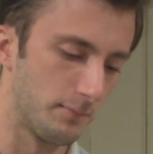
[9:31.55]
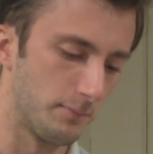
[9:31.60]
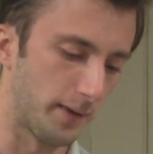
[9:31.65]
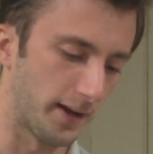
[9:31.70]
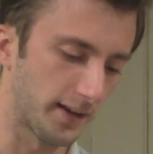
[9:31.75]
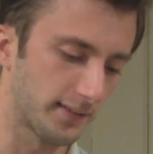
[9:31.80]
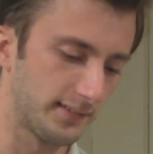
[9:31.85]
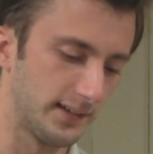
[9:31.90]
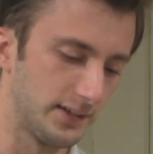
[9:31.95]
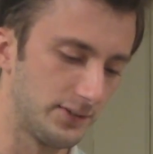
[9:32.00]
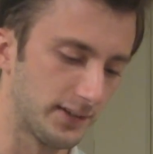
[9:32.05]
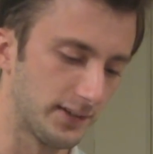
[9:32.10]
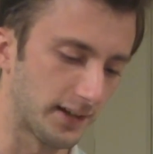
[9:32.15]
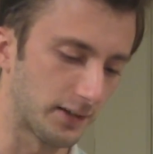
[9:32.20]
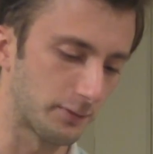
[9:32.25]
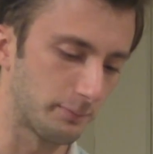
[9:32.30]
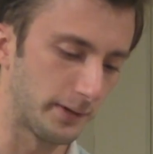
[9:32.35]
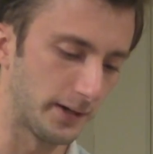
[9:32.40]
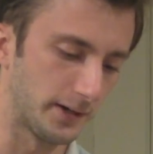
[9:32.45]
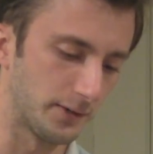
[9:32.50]
Mike's teaching
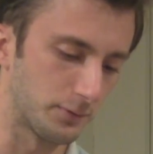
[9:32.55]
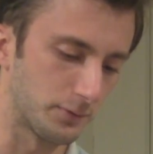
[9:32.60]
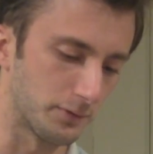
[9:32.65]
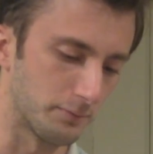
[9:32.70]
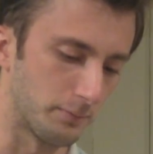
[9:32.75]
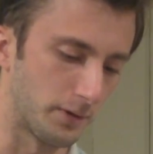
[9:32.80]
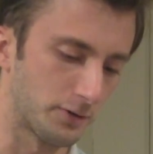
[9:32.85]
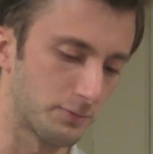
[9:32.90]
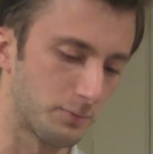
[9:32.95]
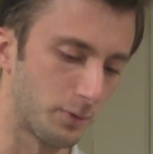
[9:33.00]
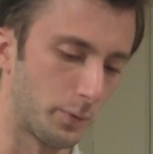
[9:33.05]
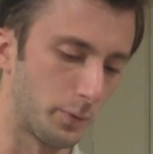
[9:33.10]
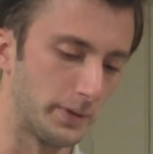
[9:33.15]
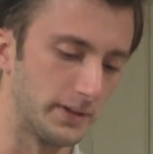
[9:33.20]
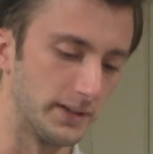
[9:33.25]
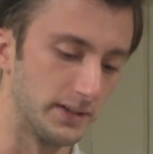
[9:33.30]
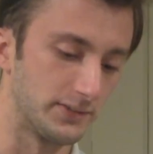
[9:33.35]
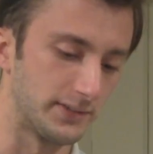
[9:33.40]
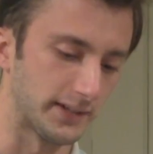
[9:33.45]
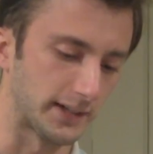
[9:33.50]
experience was much more
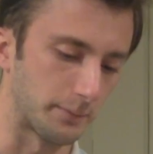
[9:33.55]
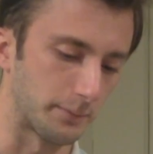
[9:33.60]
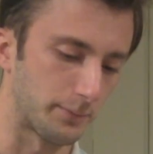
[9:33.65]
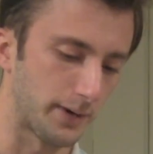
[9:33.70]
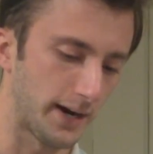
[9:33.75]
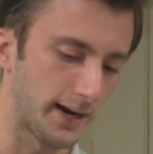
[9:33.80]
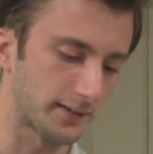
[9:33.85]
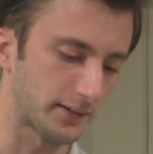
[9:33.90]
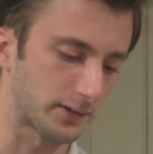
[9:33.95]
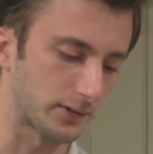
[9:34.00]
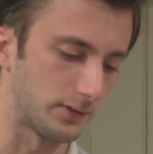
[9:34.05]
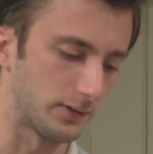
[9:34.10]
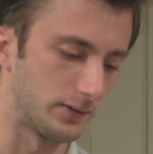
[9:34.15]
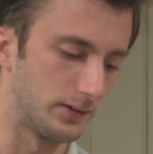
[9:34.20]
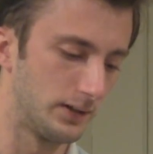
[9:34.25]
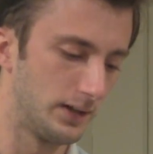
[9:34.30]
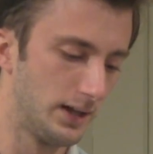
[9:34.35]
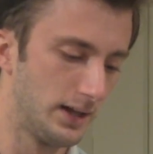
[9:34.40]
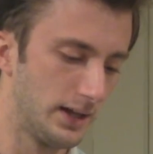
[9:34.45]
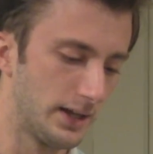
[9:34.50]
realistic and practical.